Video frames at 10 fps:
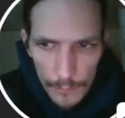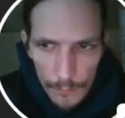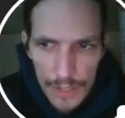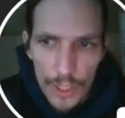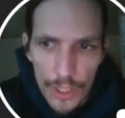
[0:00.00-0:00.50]

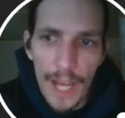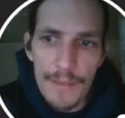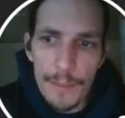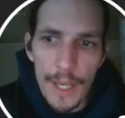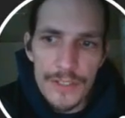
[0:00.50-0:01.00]
to
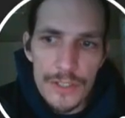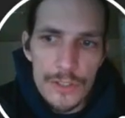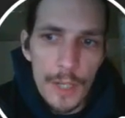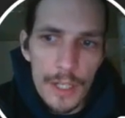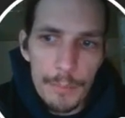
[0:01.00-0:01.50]
have to
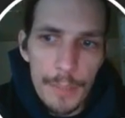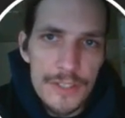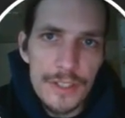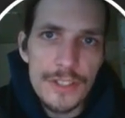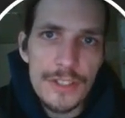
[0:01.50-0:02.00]
message my
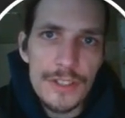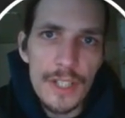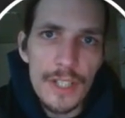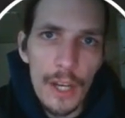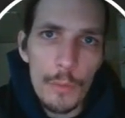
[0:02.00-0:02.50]
business
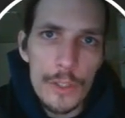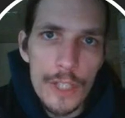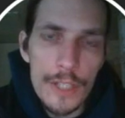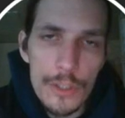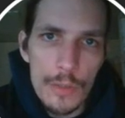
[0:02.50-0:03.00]
account, which
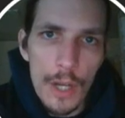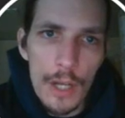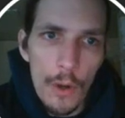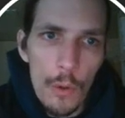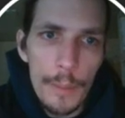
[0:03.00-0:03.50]
I do
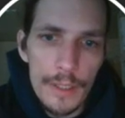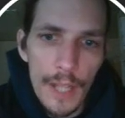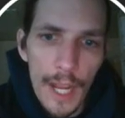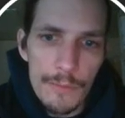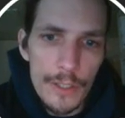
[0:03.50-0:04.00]
not
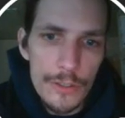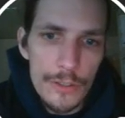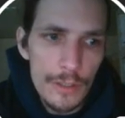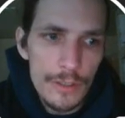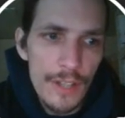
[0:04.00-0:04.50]
open after a
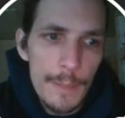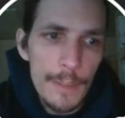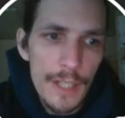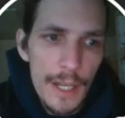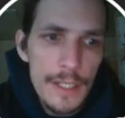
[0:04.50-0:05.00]
certain time
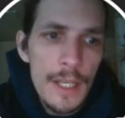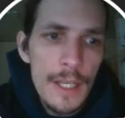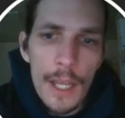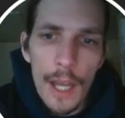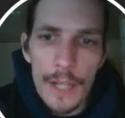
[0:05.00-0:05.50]
at night.
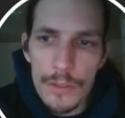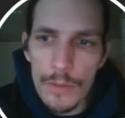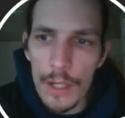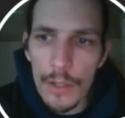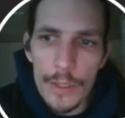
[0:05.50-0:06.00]
I do
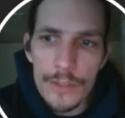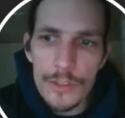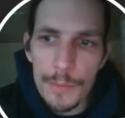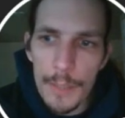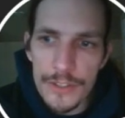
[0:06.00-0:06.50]
not go
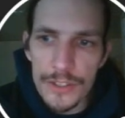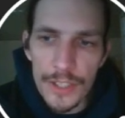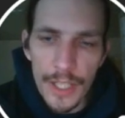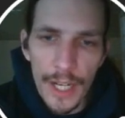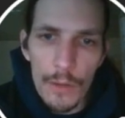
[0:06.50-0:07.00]
into my
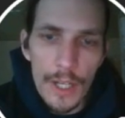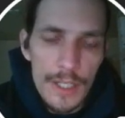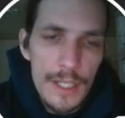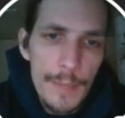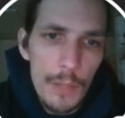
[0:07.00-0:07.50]
business account
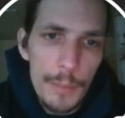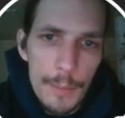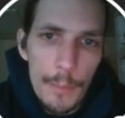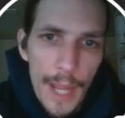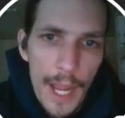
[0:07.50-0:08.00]
and email
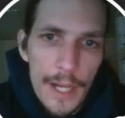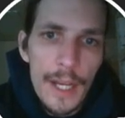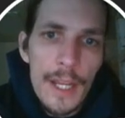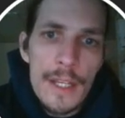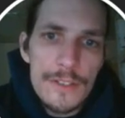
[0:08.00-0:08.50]
people
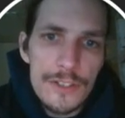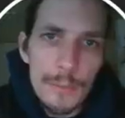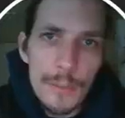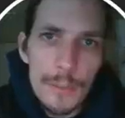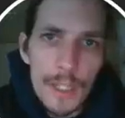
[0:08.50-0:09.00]
back,
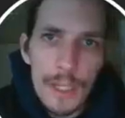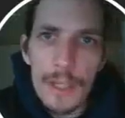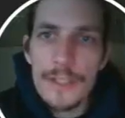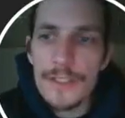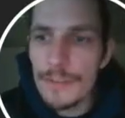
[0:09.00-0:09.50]
simply
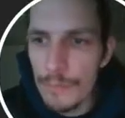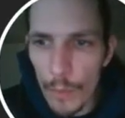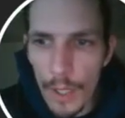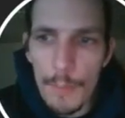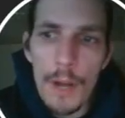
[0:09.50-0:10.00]
because
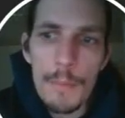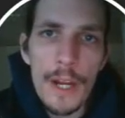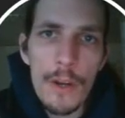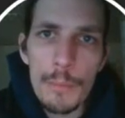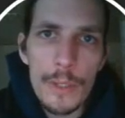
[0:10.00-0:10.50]
when I'm on
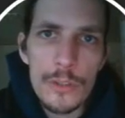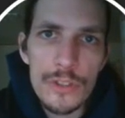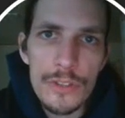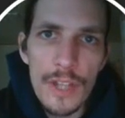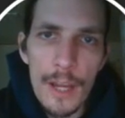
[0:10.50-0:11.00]
my own
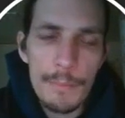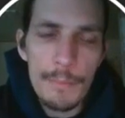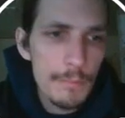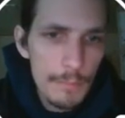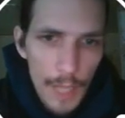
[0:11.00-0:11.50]
personal time,
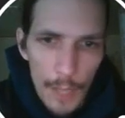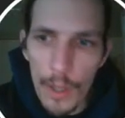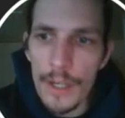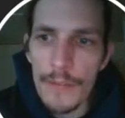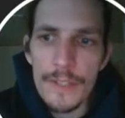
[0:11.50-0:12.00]
I
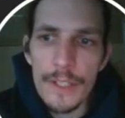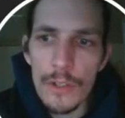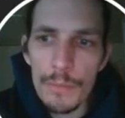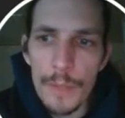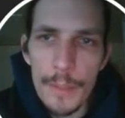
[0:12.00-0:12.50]
want nothing to
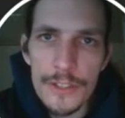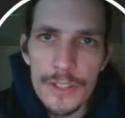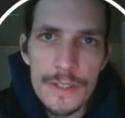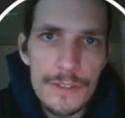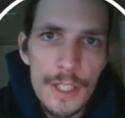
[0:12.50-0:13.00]
do with my
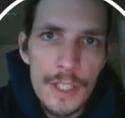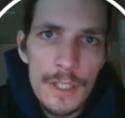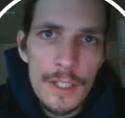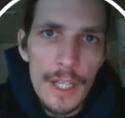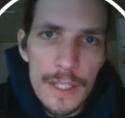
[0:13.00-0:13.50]
business.
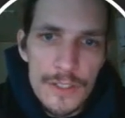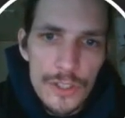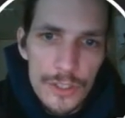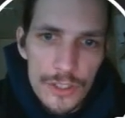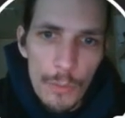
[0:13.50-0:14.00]
It's
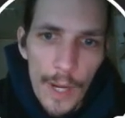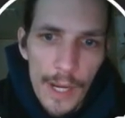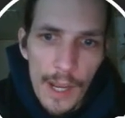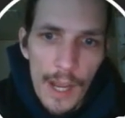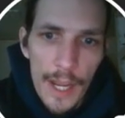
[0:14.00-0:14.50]
just the
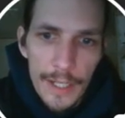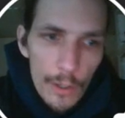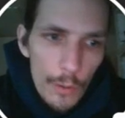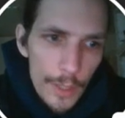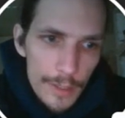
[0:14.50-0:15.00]
way I
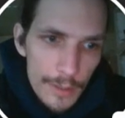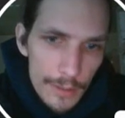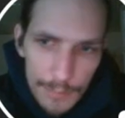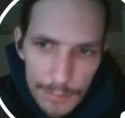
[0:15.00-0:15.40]
go and